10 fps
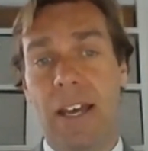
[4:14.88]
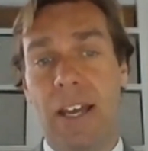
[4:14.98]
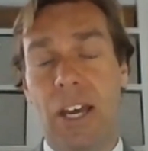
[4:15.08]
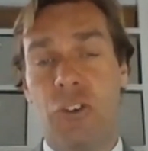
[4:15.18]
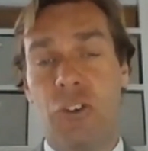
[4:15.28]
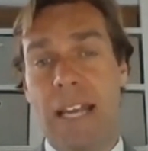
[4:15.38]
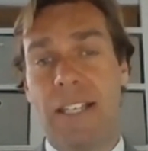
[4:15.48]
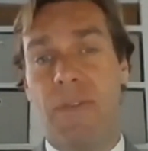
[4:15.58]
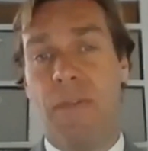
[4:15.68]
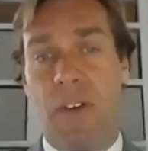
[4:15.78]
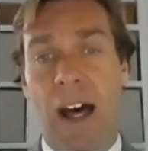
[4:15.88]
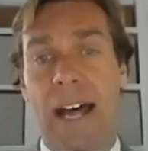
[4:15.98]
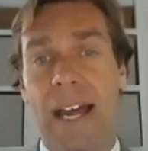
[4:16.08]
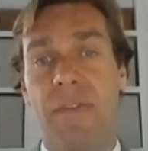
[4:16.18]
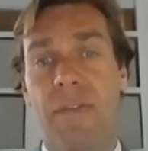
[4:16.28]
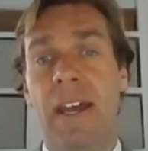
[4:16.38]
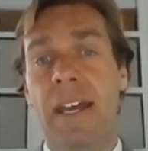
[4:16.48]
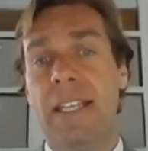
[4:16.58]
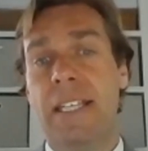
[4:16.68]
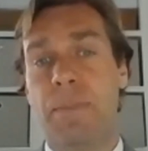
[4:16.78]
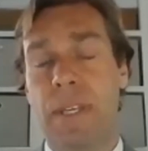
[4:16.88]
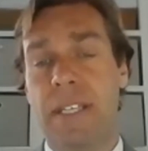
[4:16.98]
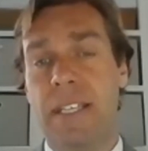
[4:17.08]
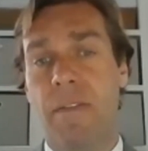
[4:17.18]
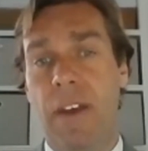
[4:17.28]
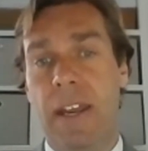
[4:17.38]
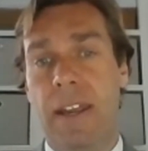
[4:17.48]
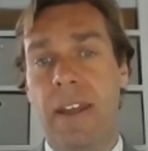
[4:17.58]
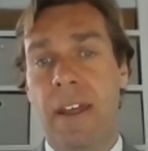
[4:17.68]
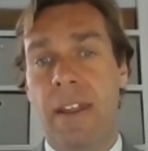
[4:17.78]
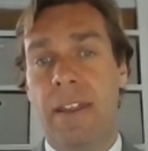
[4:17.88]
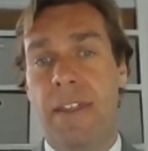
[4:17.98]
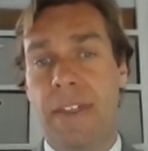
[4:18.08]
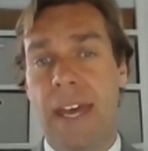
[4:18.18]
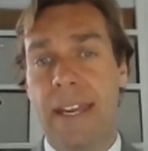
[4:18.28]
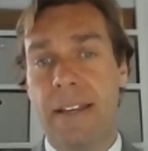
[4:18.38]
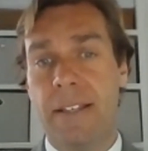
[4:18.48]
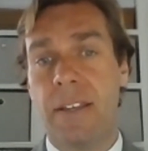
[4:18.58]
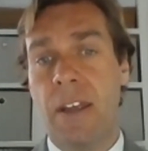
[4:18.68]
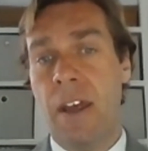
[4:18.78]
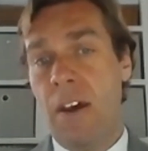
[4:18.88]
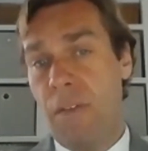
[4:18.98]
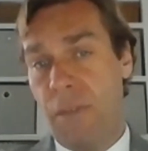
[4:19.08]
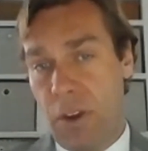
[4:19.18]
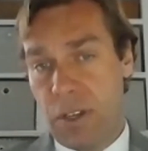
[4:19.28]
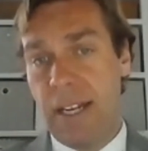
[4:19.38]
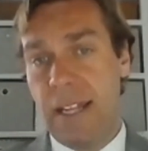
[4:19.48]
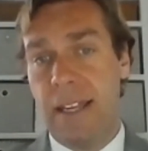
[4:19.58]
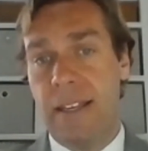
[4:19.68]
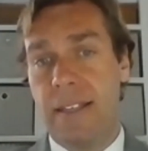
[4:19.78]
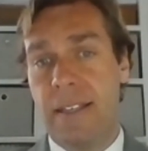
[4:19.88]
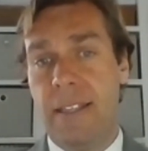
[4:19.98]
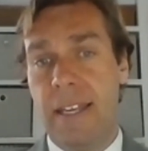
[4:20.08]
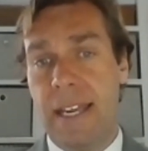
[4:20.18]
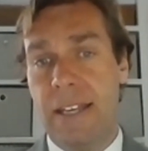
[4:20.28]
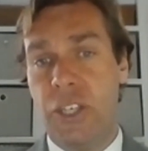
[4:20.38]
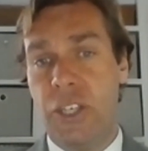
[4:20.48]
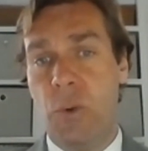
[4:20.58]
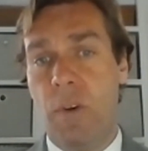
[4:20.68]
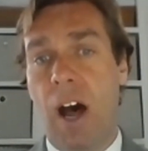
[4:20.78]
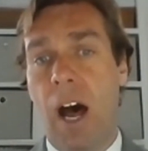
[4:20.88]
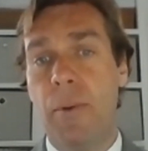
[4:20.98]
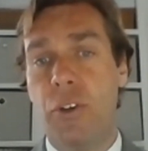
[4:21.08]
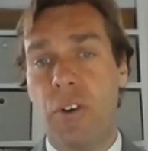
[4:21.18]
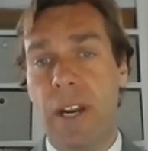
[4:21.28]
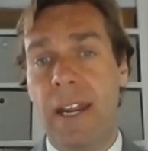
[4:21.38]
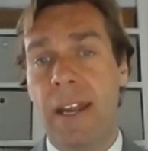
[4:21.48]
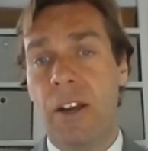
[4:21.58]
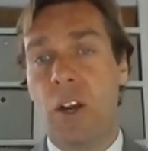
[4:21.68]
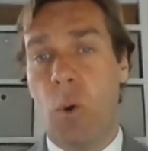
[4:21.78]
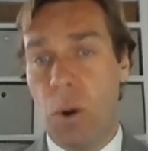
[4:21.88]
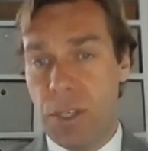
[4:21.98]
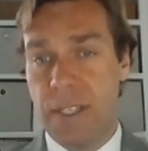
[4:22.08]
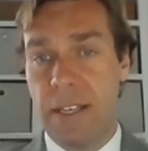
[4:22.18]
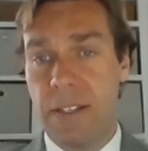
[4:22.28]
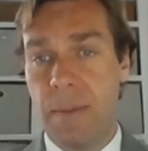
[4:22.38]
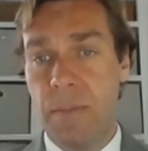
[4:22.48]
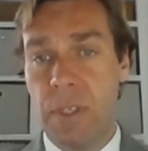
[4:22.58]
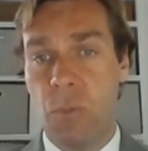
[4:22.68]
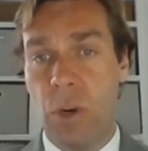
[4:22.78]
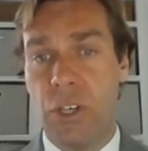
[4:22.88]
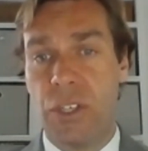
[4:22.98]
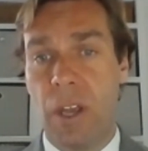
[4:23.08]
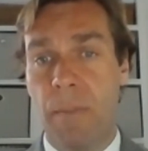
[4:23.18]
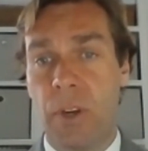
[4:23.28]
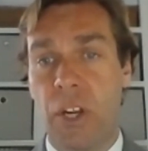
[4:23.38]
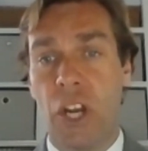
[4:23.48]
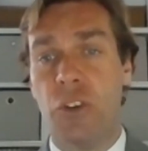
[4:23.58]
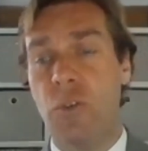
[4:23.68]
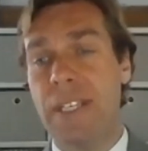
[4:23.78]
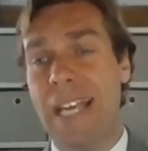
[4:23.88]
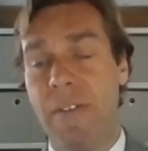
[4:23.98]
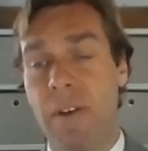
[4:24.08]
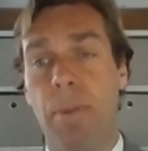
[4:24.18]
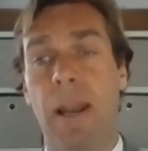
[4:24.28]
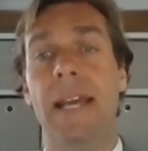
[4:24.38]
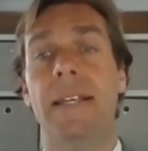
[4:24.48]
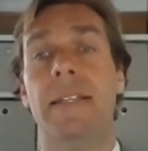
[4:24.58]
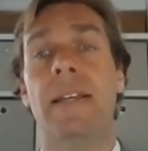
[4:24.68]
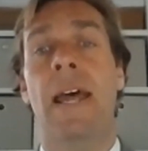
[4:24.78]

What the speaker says: address 5 specific things. Firstly, the issue of arbitrary quota systems, which some countries have in place.